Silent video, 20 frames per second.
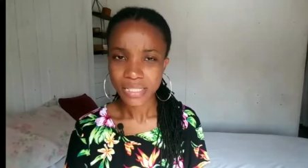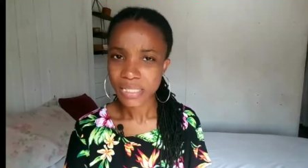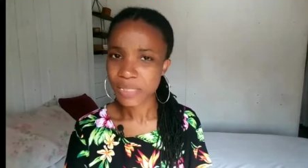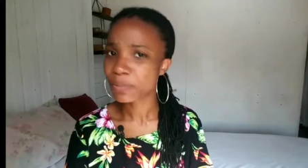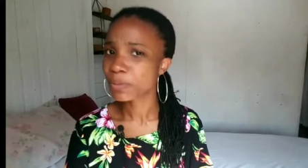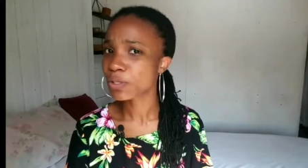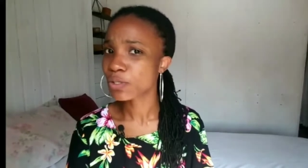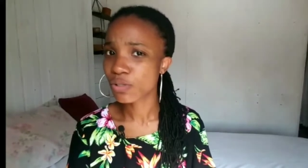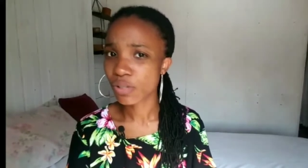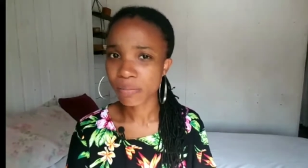
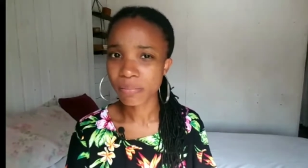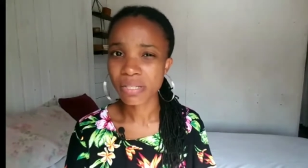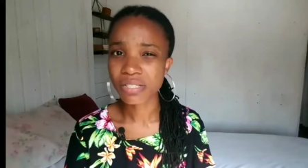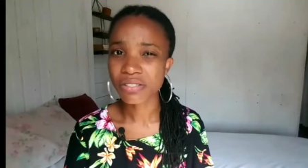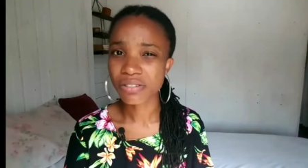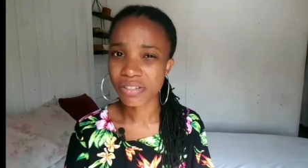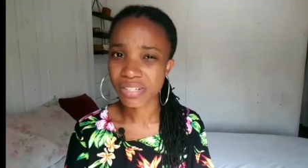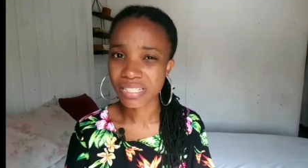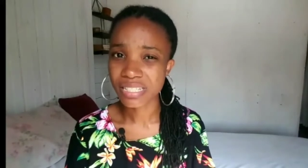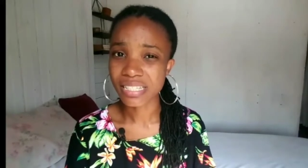spiritual
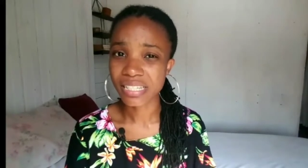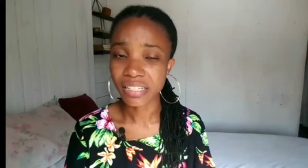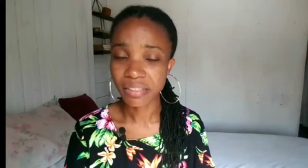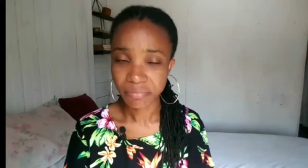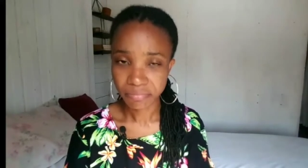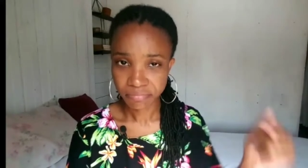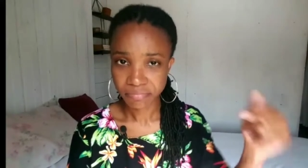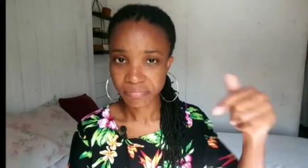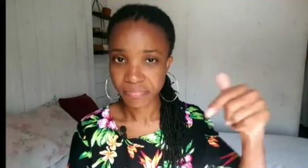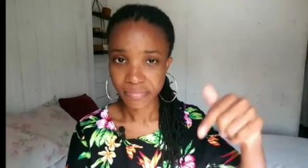
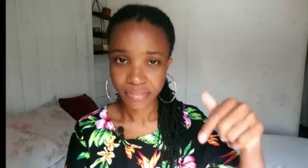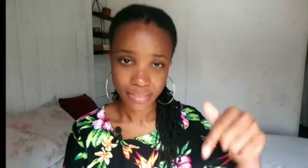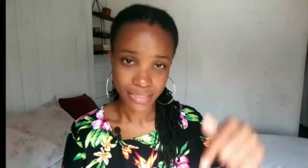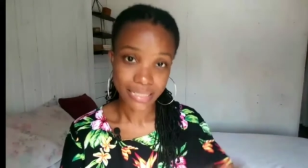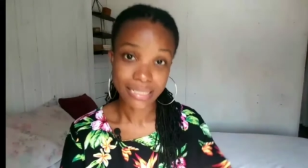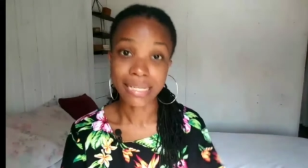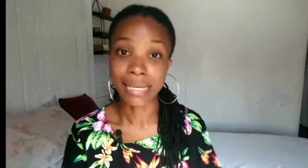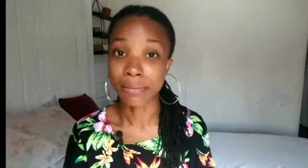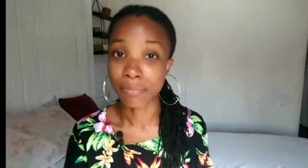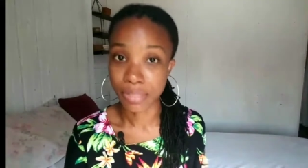maturity
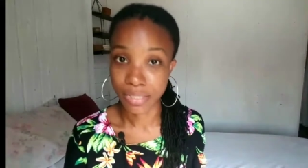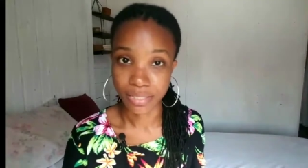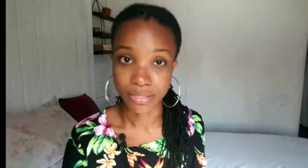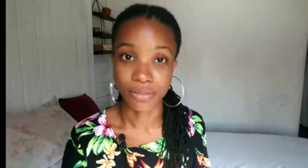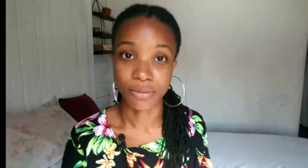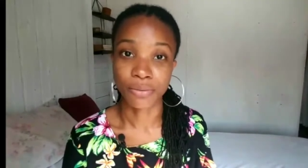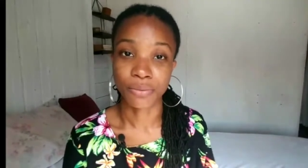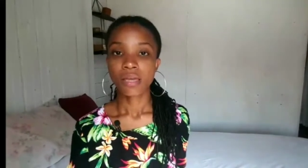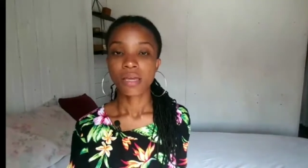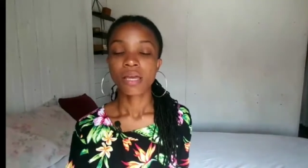the time is
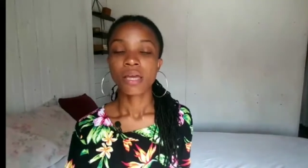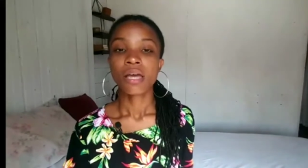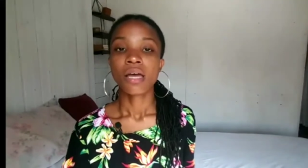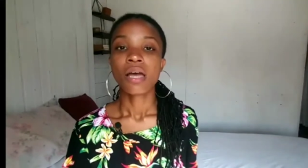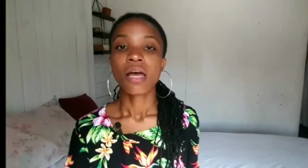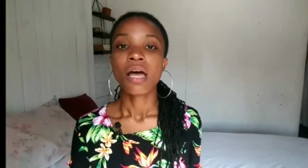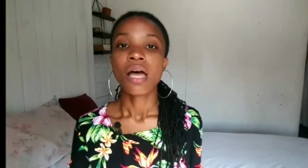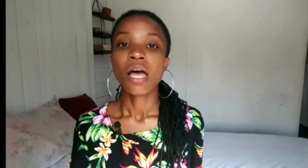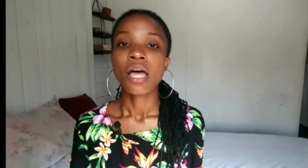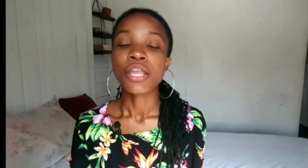now
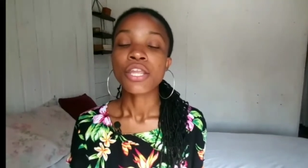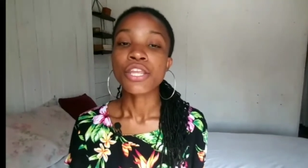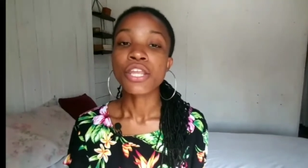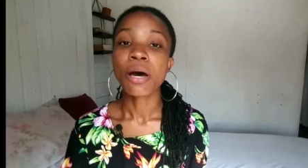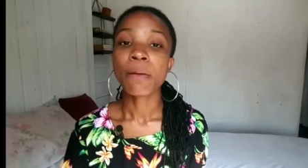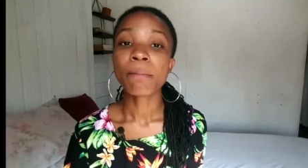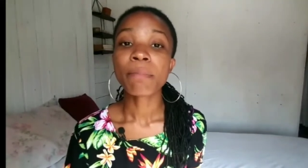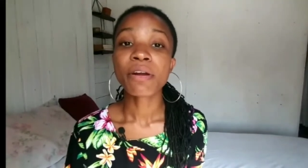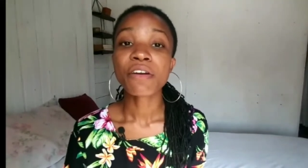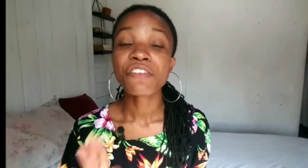
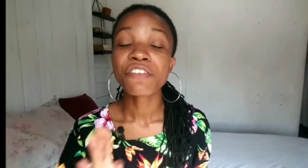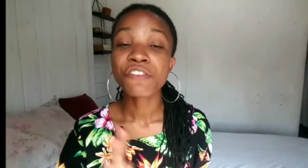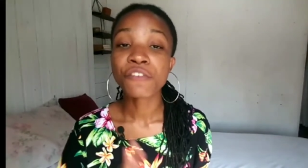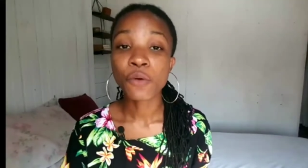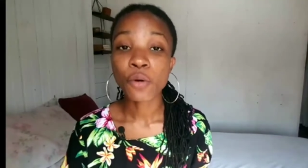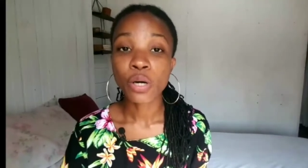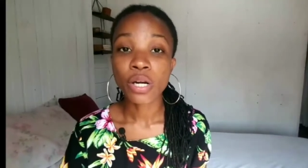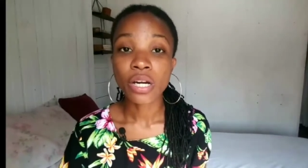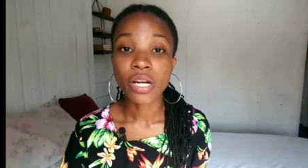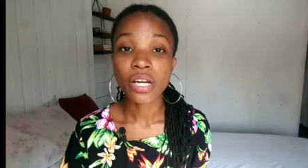number
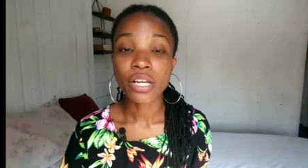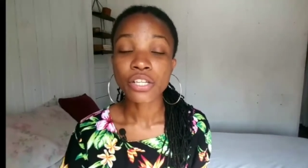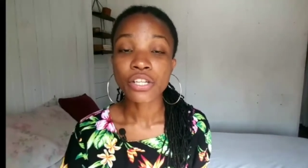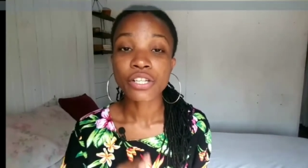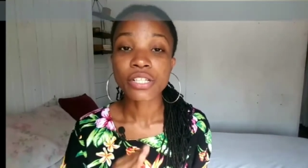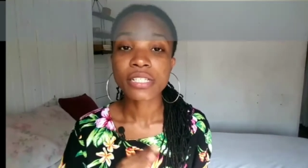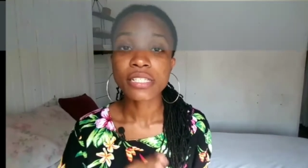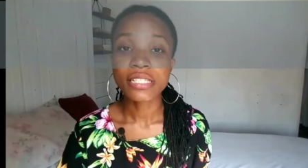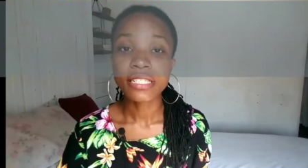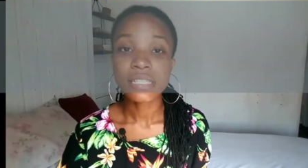four
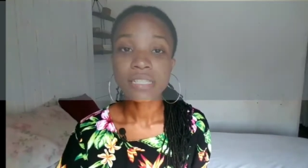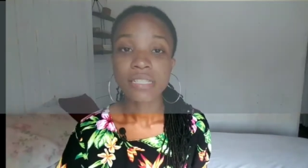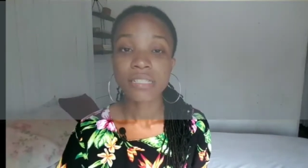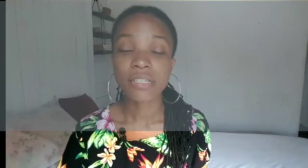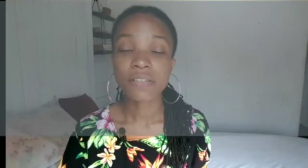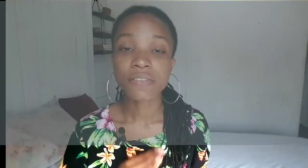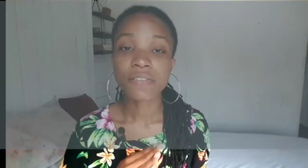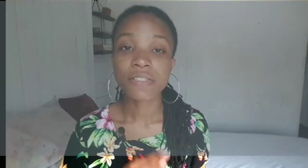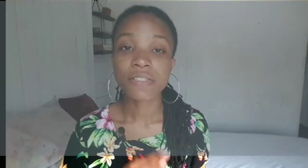your season of